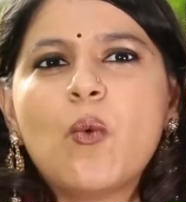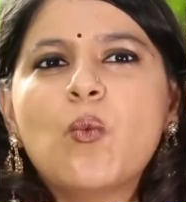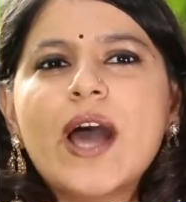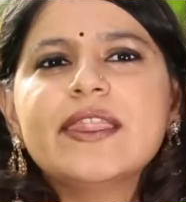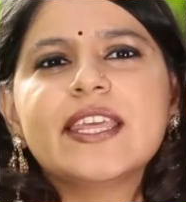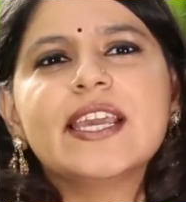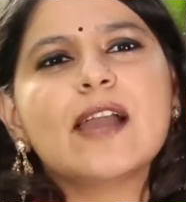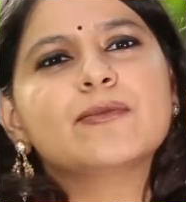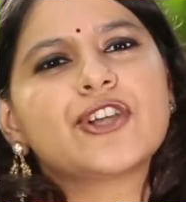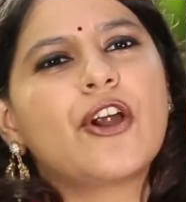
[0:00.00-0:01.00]
one thing
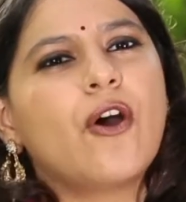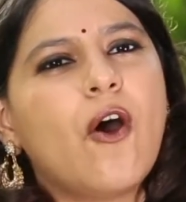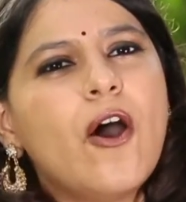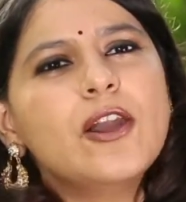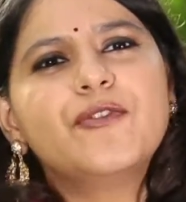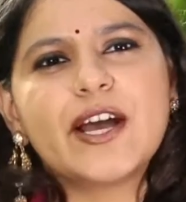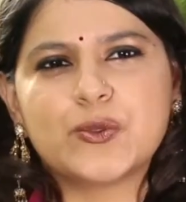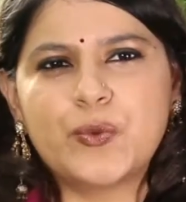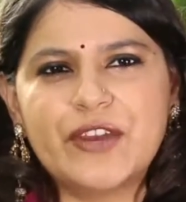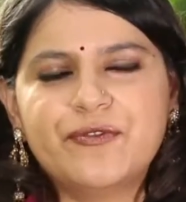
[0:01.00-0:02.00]
I'm sure all of
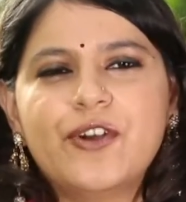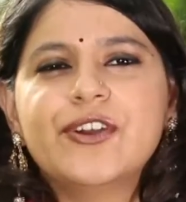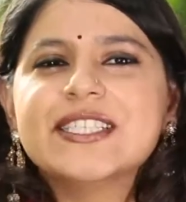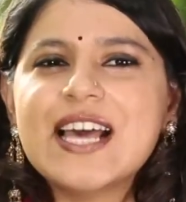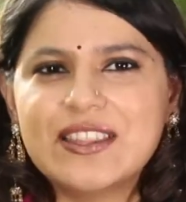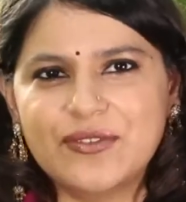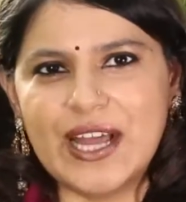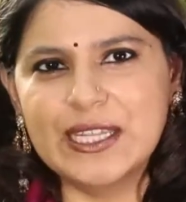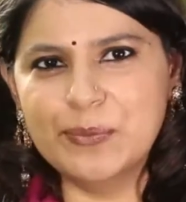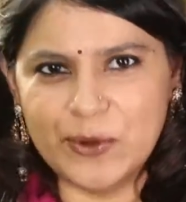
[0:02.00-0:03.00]
us wait for is our
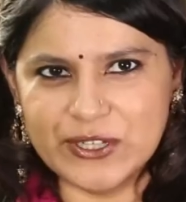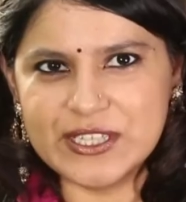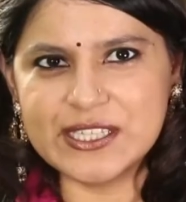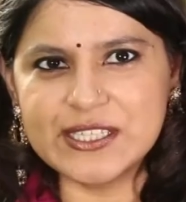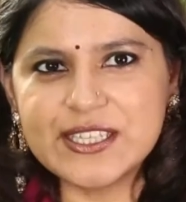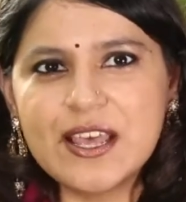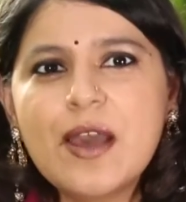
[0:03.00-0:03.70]
Diwali bonuses.